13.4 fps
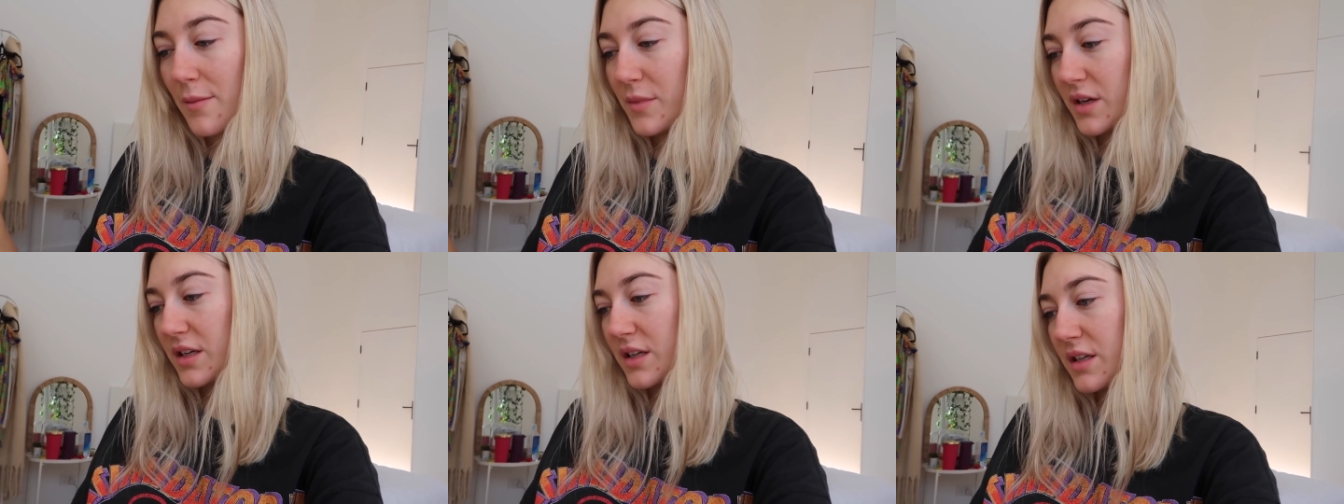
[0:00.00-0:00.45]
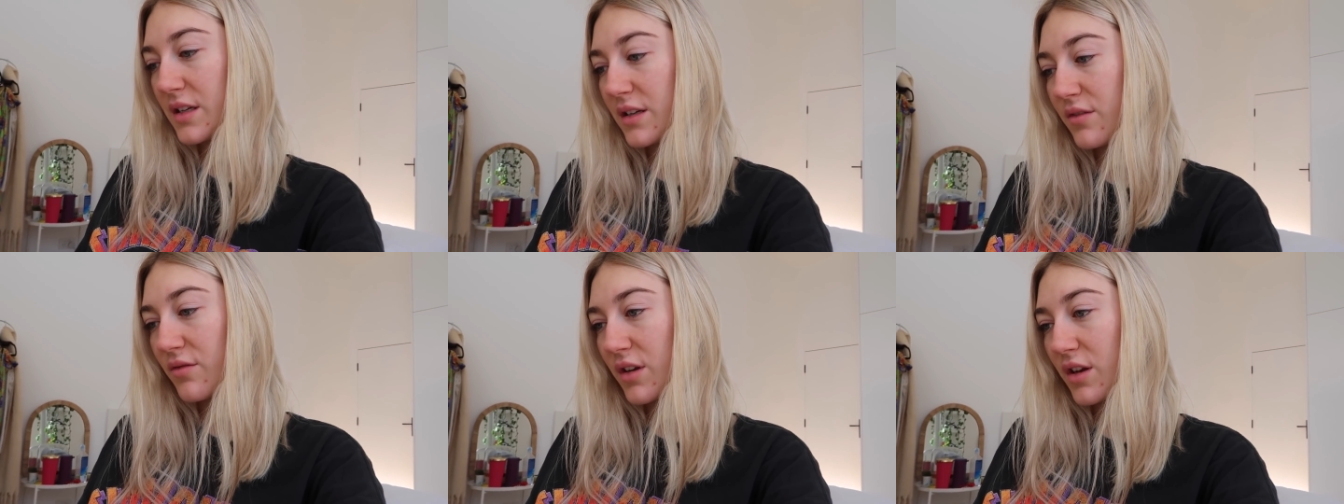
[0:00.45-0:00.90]
I'm
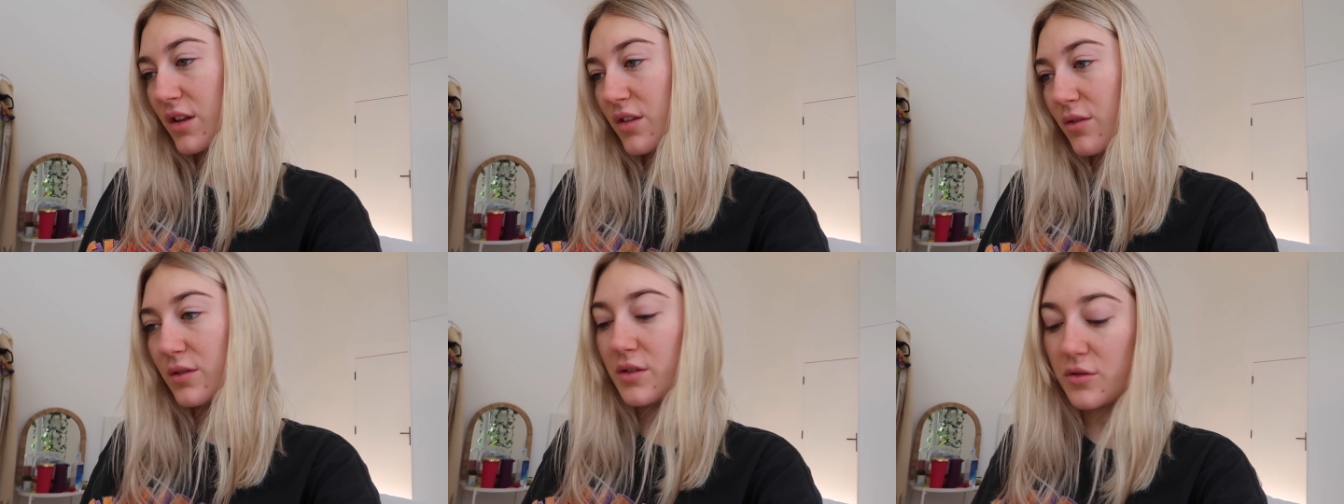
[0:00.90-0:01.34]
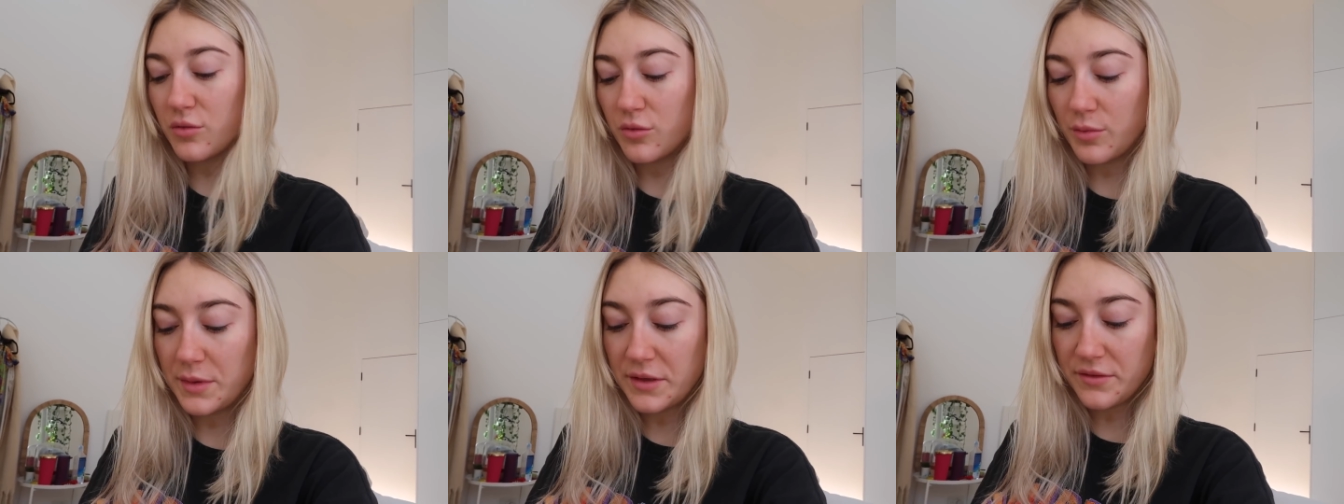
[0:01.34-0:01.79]
gonna run you through a
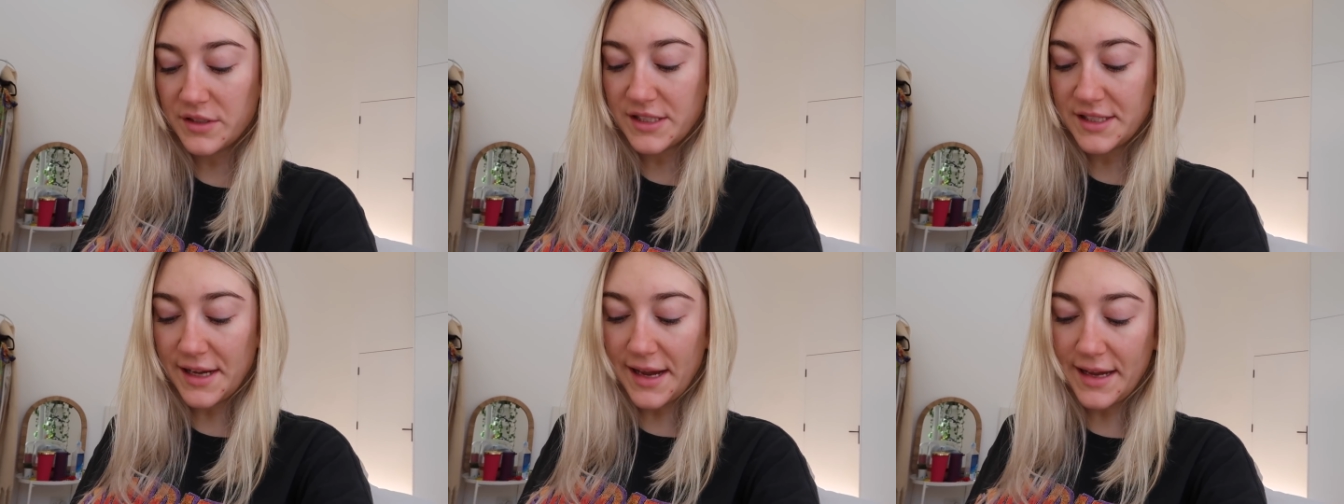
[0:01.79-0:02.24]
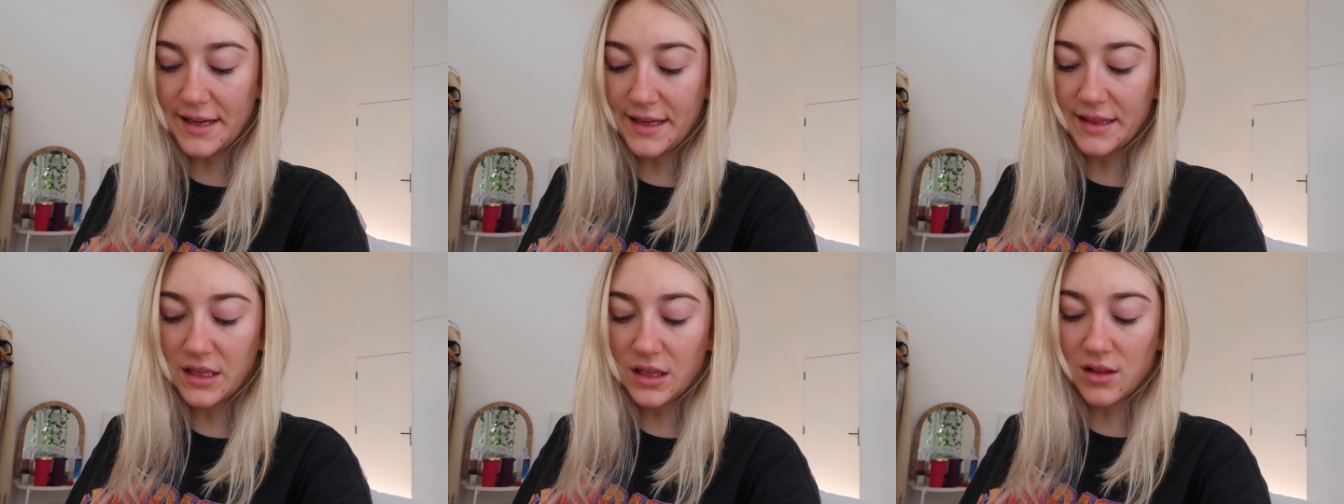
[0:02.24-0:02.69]
little bit of a
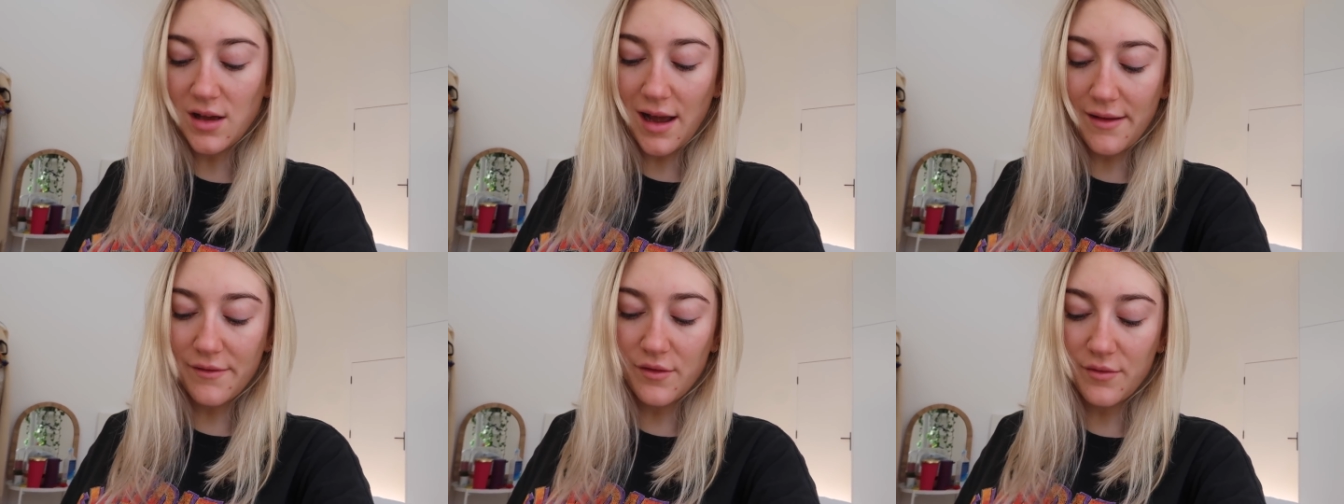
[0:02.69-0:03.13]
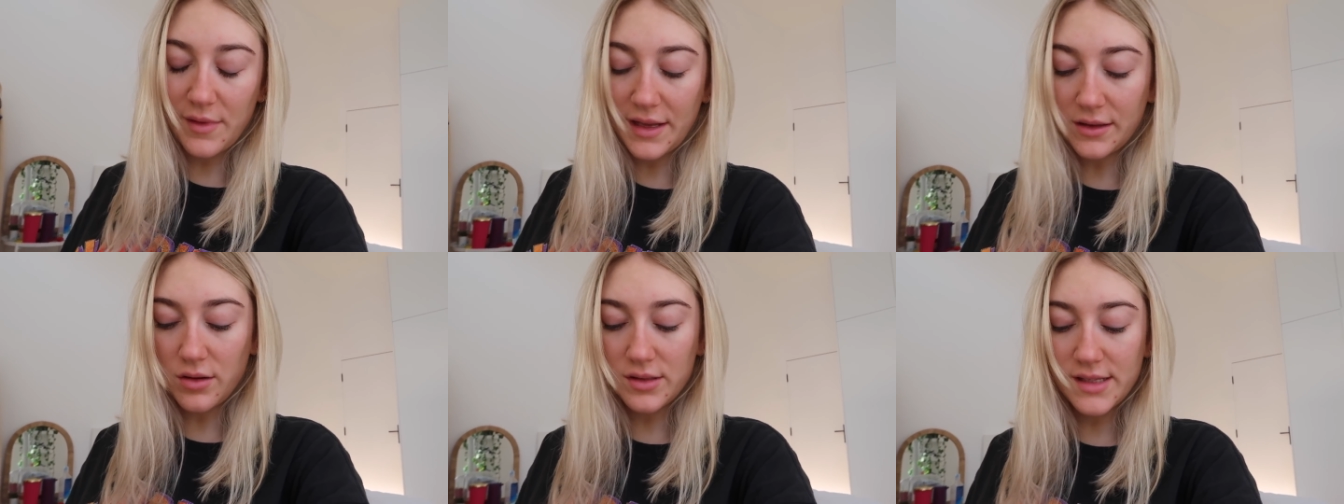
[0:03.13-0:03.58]
day in the life of
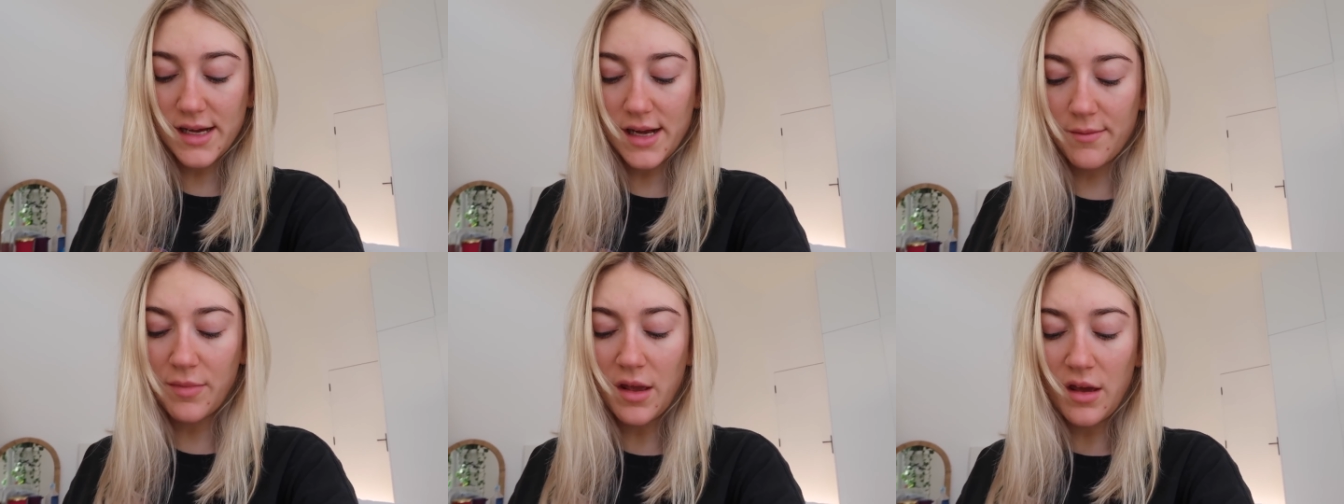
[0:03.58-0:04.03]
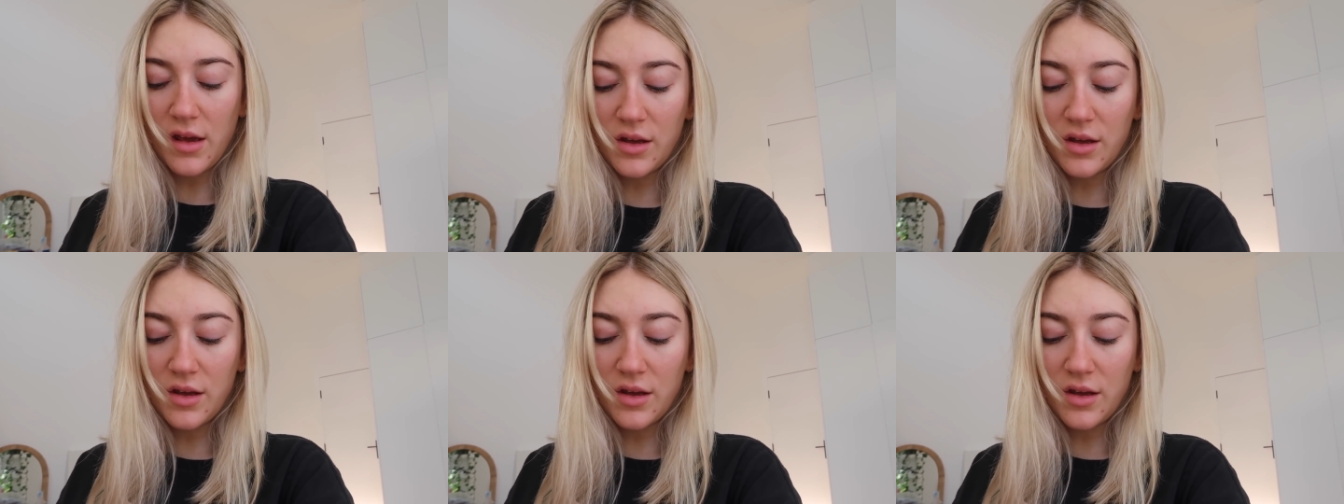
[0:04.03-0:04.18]
me in lockdown.